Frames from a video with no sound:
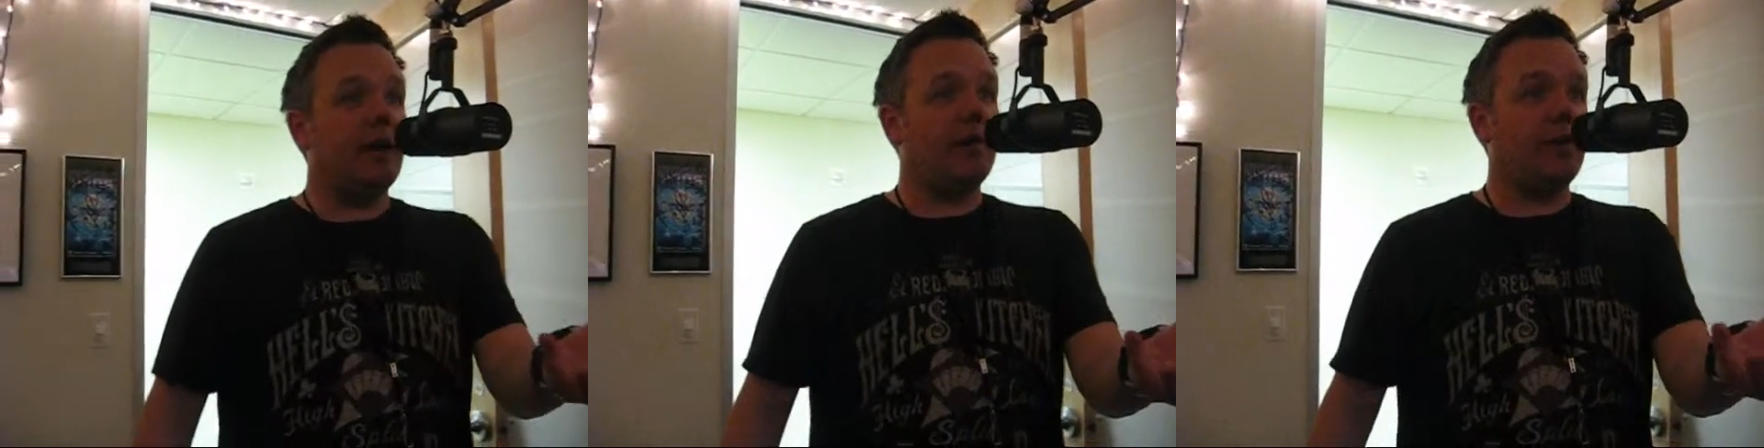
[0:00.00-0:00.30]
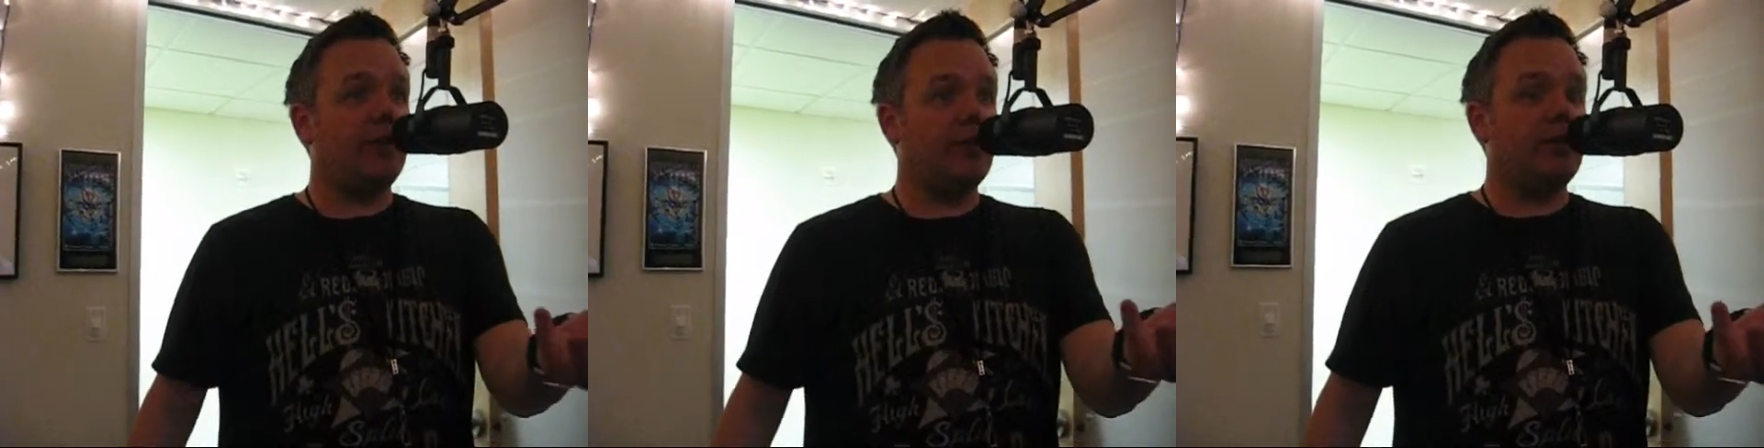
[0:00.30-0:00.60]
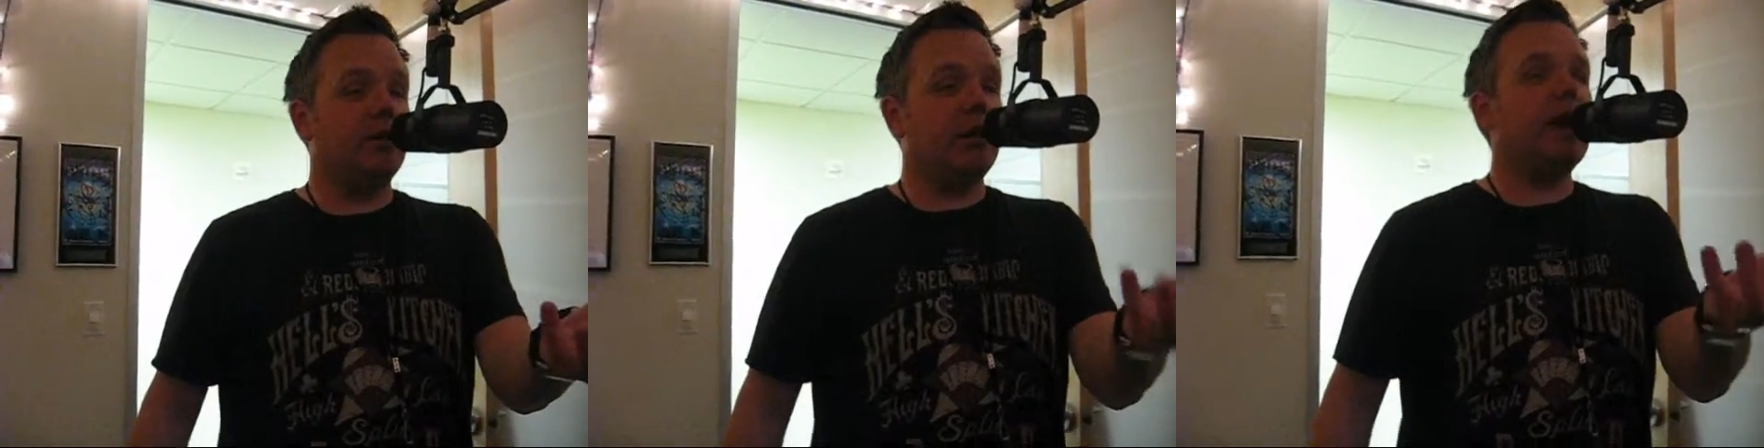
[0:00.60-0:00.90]
I think I threw
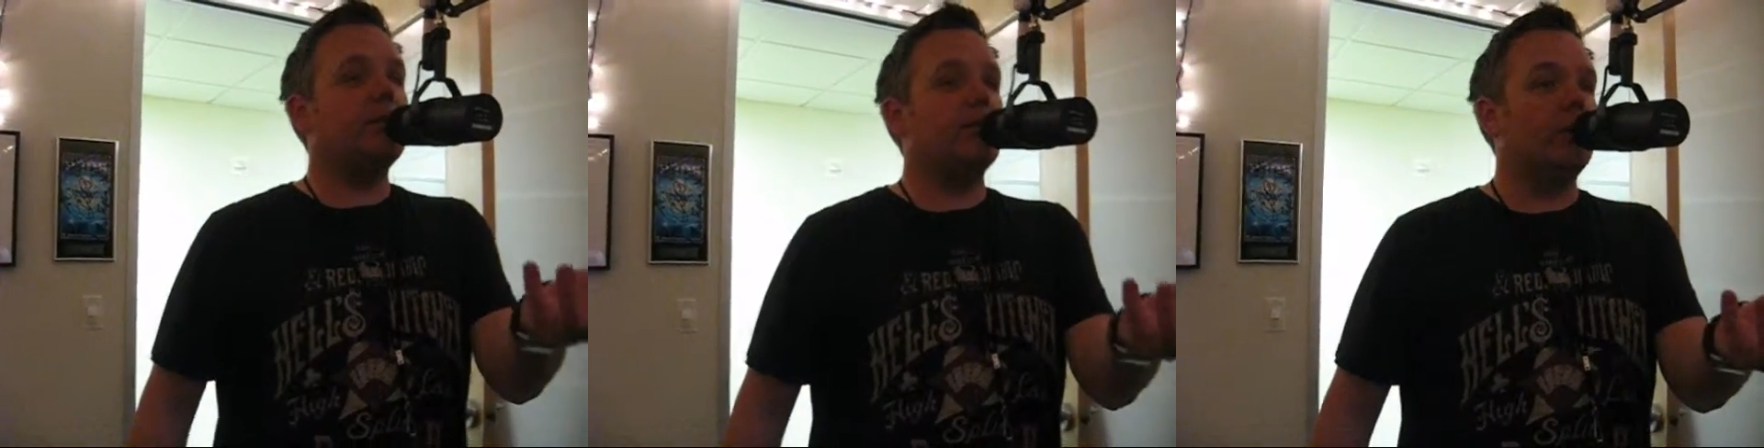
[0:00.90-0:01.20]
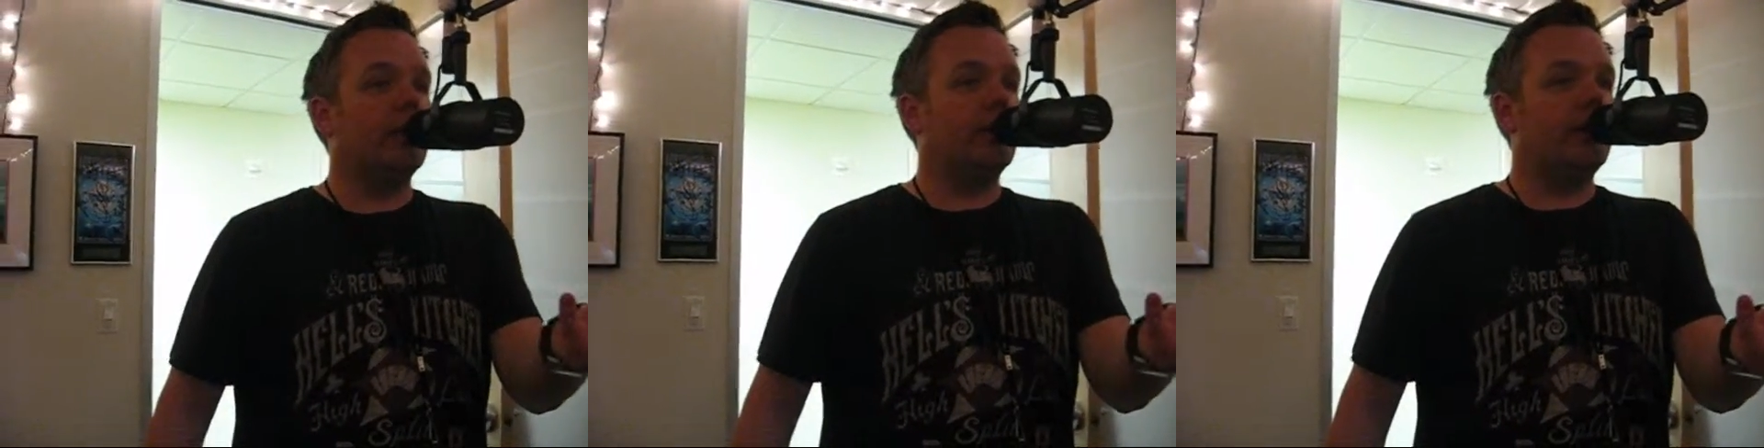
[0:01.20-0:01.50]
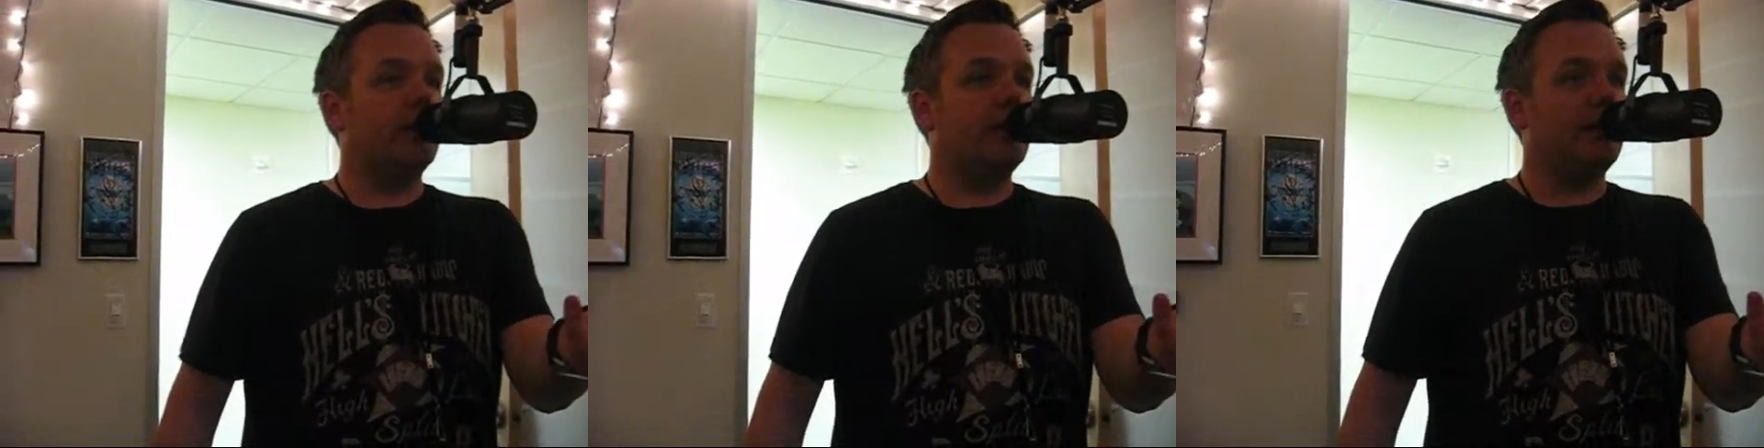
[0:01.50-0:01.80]
the Letterman one in
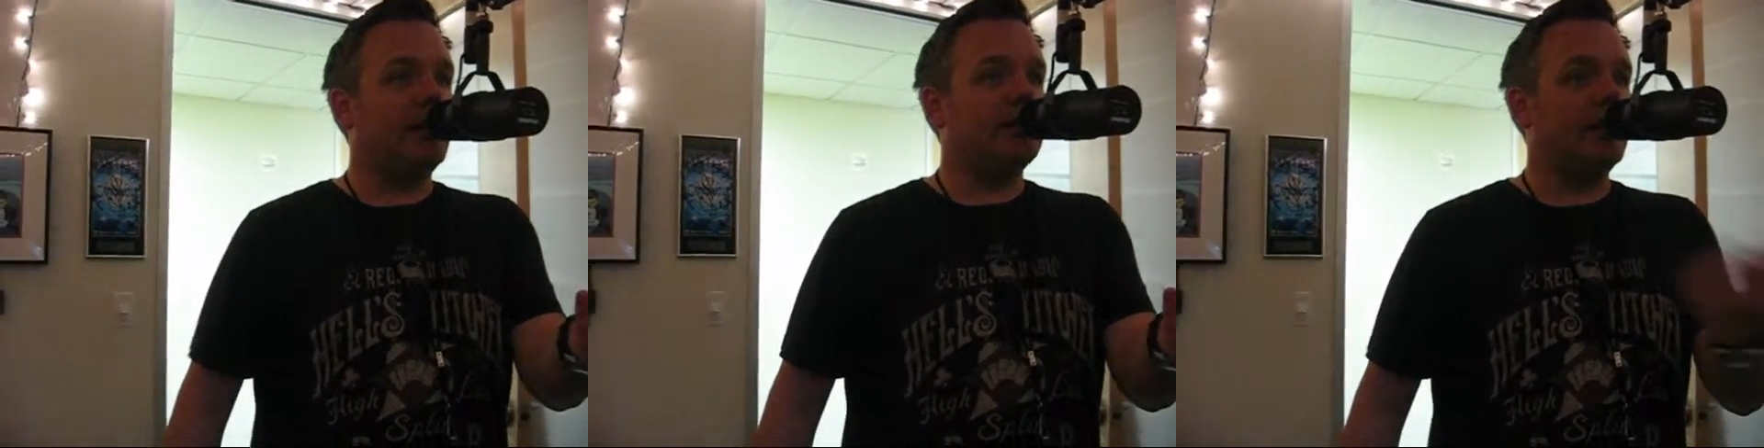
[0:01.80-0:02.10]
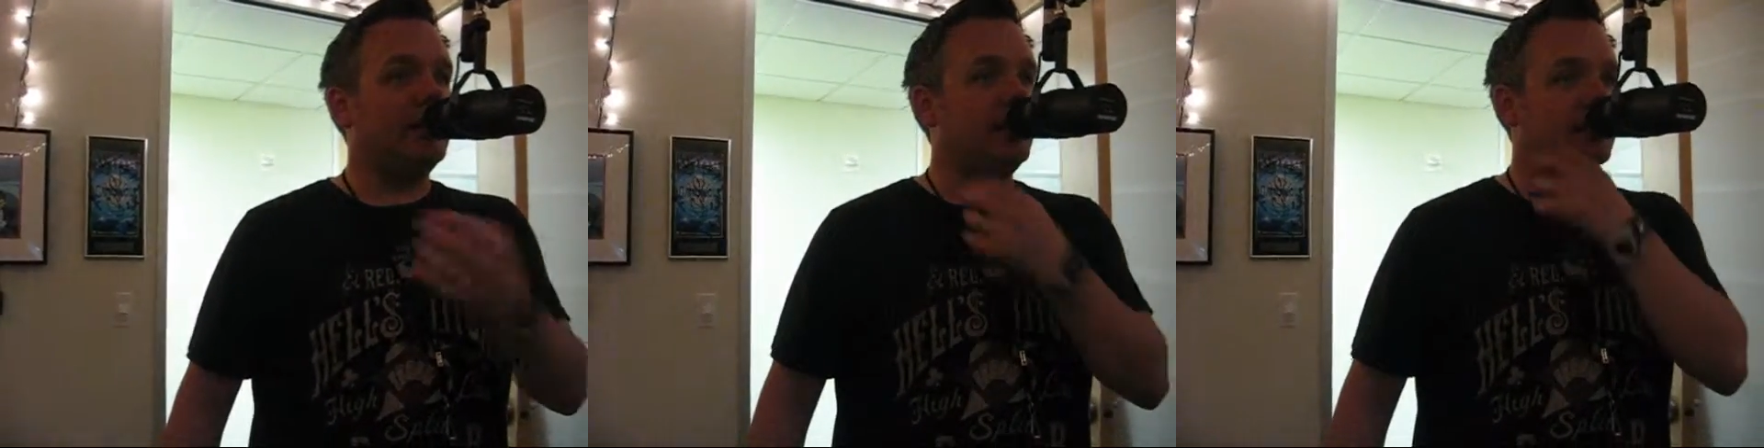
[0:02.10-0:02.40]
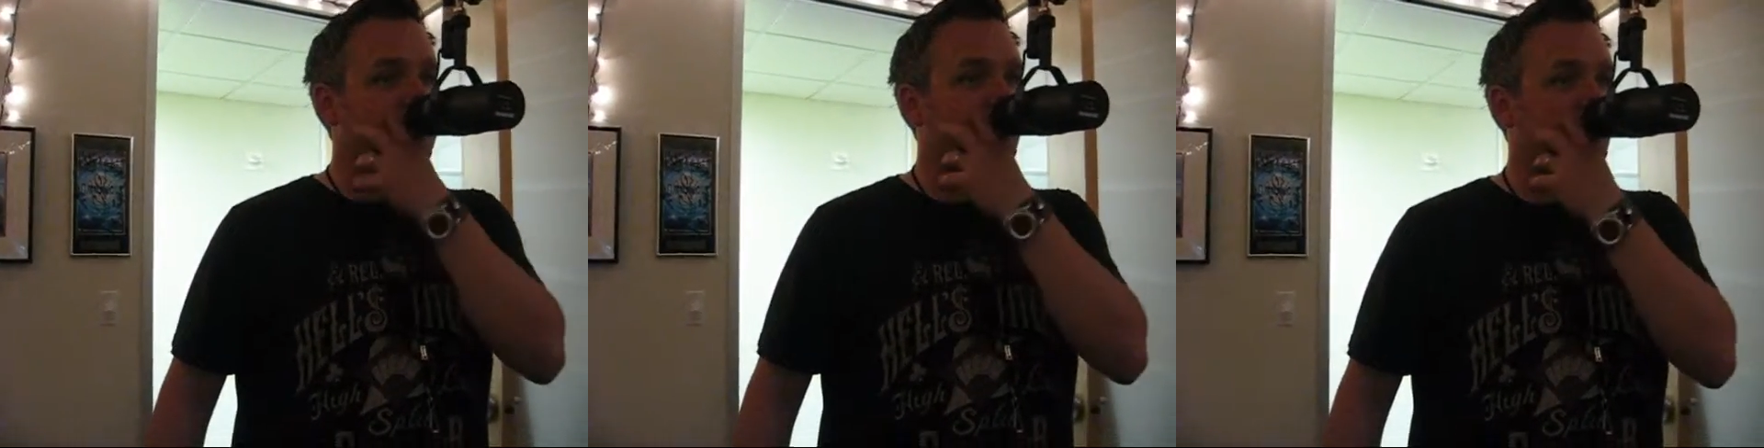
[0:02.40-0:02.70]
there, the Letterman
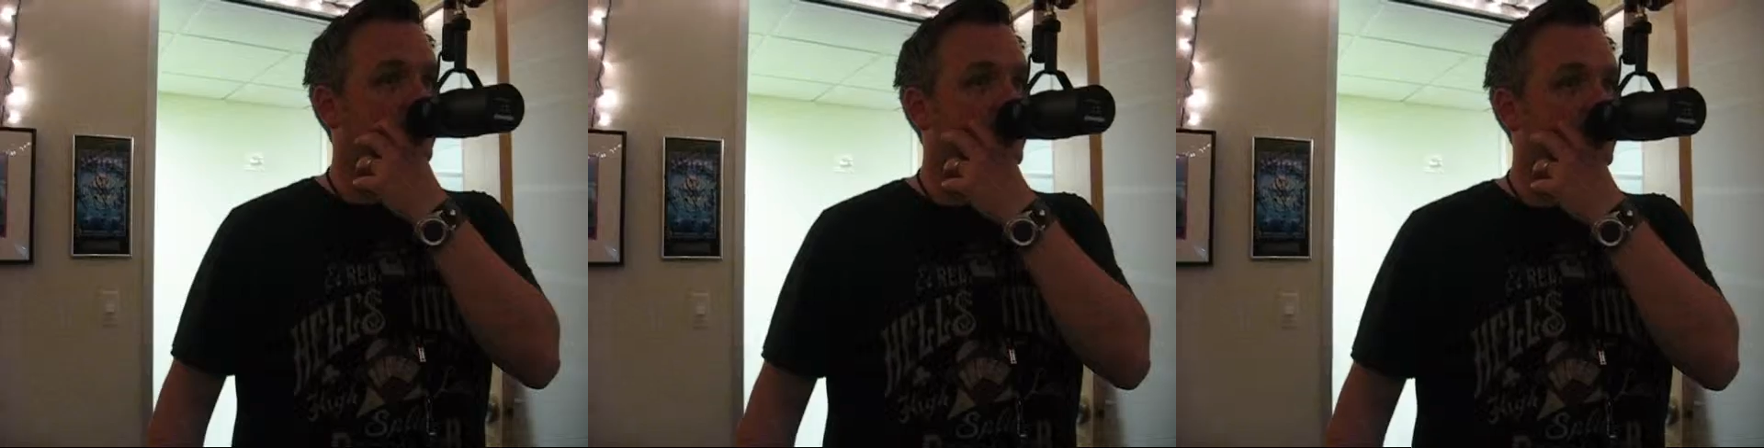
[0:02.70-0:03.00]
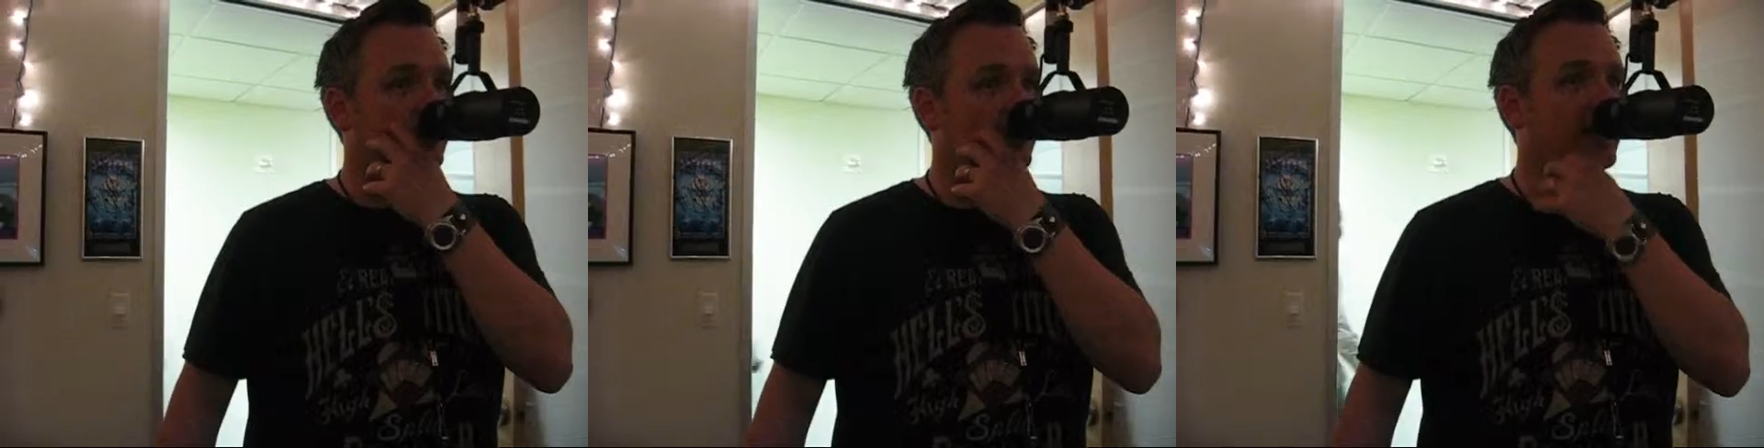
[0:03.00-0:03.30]
idiots you protesting did.